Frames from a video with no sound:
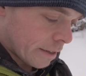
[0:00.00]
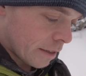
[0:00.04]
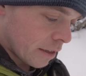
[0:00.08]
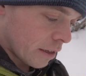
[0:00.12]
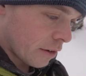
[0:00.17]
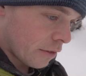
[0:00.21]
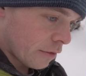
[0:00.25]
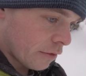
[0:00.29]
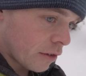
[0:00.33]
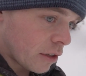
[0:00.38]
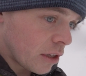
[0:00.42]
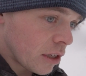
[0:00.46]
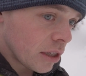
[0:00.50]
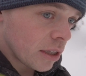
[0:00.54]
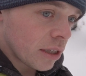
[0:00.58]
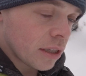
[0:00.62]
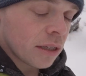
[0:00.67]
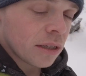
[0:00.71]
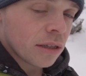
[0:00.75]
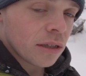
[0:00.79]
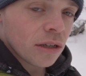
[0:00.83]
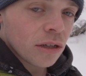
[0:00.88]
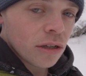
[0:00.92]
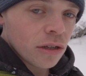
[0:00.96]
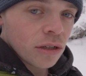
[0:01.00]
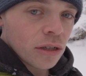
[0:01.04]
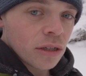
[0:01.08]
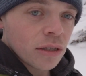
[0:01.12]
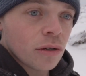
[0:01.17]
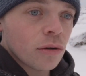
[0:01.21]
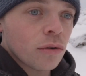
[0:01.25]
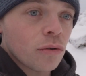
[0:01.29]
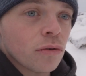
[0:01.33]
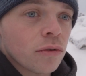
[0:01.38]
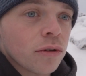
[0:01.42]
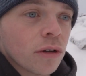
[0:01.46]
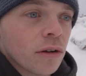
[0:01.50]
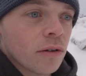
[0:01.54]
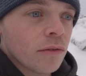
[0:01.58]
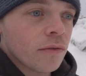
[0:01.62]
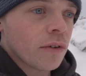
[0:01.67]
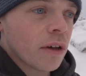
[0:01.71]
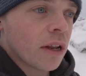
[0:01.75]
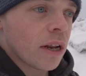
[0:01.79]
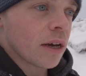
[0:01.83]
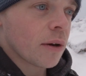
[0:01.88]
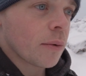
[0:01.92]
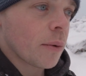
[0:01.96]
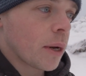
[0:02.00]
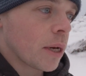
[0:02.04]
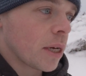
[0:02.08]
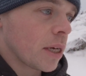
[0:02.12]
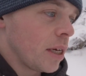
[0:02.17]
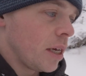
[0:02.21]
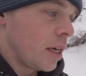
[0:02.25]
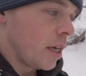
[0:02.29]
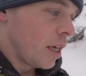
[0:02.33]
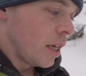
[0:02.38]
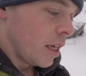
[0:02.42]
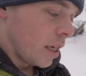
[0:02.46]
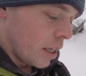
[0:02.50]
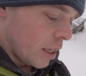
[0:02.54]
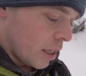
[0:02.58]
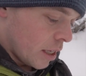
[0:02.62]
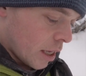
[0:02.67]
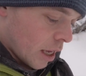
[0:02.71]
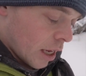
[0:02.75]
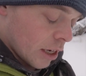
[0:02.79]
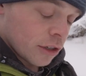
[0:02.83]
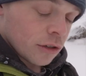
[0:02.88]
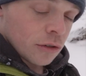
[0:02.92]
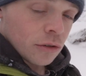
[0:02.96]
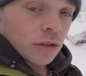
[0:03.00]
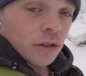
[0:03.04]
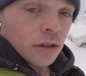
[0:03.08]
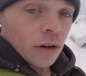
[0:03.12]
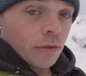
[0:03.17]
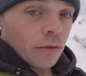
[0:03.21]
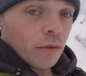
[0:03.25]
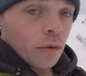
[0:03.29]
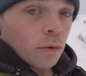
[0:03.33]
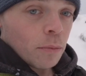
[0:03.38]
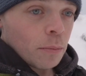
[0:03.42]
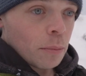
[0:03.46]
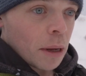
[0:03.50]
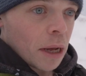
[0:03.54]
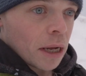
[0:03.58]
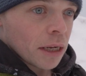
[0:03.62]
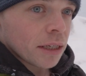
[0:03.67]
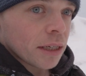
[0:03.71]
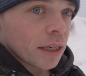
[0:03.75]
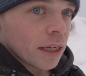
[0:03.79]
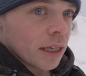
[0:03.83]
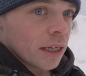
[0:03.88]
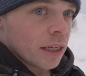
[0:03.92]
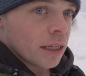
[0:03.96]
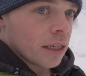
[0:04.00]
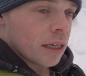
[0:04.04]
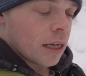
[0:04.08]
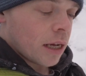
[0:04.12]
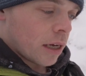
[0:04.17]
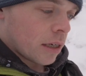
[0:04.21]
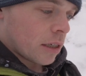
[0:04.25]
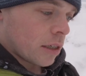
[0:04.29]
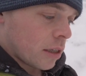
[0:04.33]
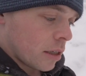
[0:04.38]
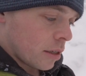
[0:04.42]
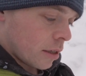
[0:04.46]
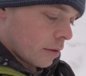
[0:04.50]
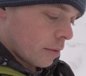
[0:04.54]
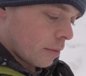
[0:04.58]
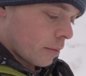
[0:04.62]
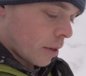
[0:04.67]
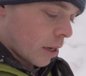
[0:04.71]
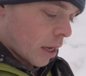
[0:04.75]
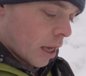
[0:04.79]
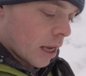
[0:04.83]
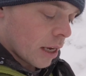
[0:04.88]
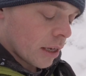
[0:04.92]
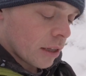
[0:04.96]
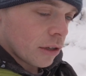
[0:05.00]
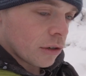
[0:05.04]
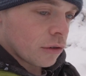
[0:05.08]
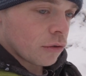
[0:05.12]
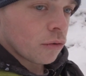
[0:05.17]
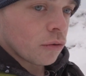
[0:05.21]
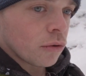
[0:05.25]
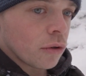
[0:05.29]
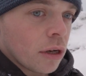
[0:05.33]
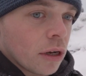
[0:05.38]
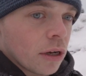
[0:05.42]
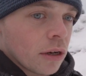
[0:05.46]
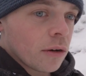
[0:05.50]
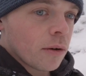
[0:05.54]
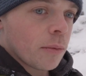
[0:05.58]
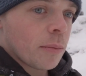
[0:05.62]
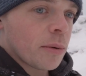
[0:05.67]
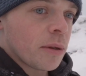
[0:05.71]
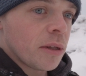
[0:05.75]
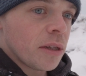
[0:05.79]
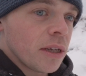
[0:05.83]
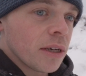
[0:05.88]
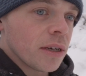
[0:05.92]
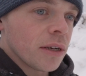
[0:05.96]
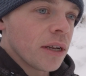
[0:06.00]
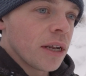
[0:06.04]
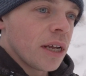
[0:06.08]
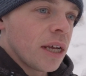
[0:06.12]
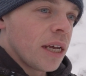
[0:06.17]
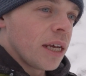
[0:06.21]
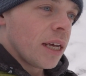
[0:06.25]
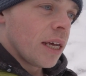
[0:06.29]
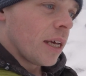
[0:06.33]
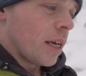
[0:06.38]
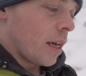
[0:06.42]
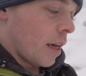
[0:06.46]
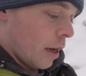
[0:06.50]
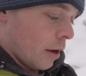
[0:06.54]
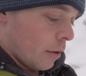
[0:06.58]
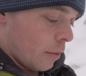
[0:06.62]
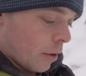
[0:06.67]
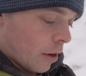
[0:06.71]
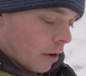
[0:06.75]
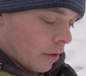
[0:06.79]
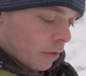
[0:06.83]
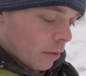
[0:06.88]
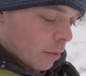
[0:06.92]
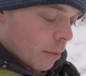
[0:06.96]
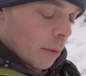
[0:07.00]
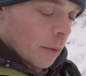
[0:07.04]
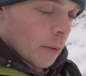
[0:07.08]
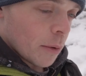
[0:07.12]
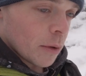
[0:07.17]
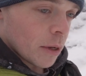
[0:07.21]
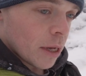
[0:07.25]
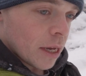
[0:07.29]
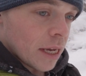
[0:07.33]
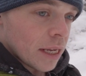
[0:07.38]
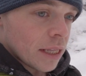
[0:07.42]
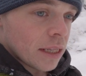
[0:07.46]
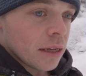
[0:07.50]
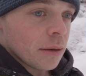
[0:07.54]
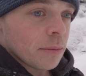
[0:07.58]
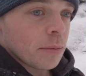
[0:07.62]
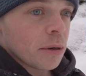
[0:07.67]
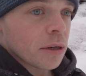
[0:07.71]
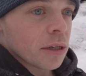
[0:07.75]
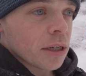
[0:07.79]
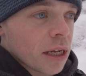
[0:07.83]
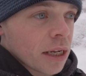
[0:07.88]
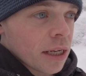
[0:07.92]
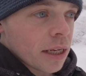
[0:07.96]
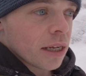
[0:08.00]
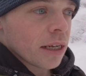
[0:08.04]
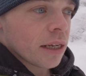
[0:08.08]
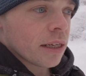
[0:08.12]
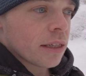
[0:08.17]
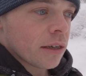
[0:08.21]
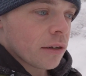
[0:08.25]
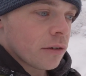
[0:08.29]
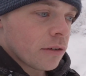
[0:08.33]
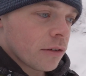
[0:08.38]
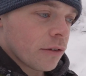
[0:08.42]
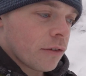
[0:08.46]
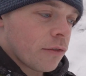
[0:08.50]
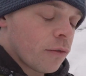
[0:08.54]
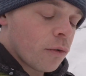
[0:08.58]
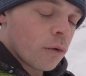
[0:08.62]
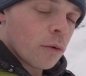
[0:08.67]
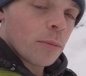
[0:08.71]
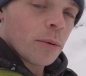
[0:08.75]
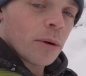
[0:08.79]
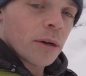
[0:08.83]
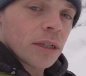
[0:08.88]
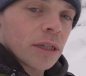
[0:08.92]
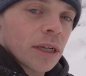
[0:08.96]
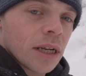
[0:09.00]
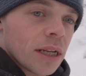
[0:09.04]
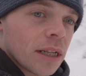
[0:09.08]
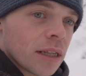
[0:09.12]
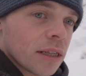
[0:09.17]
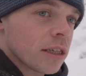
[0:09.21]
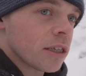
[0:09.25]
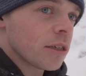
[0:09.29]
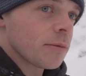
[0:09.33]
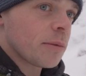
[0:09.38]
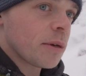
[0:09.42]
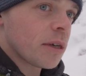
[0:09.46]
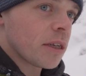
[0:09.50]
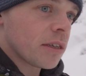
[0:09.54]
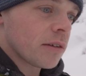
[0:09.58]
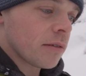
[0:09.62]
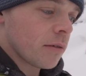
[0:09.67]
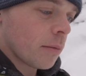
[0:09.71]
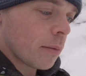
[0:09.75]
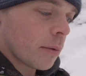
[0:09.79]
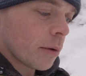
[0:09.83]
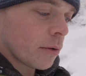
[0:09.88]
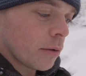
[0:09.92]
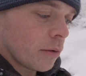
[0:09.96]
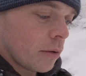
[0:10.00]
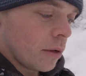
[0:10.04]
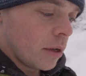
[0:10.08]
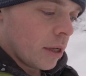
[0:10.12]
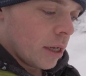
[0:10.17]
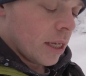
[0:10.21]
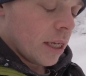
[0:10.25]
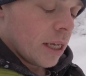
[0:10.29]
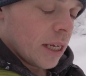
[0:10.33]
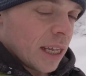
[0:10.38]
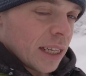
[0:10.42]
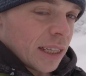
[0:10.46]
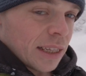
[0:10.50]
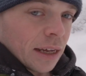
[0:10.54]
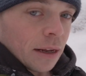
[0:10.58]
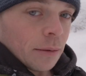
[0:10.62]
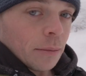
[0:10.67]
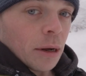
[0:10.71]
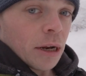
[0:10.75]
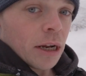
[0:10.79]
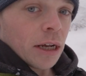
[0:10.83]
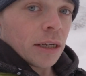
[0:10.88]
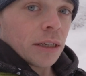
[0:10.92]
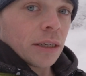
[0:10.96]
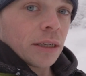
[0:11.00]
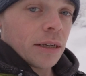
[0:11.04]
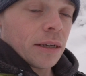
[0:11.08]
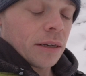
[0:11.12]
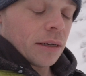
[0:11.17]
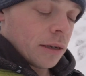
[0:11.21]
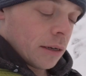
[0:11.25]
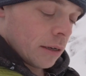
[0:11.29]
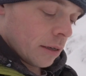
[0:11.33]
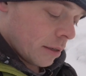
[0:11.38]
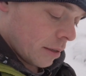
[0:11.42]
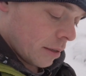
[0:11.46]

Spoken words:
your feet cool down very quick, and so does your phone battery. Actually, when I had the drone up in there, it went from about 80% down to 4% in the space of about 10 minutes.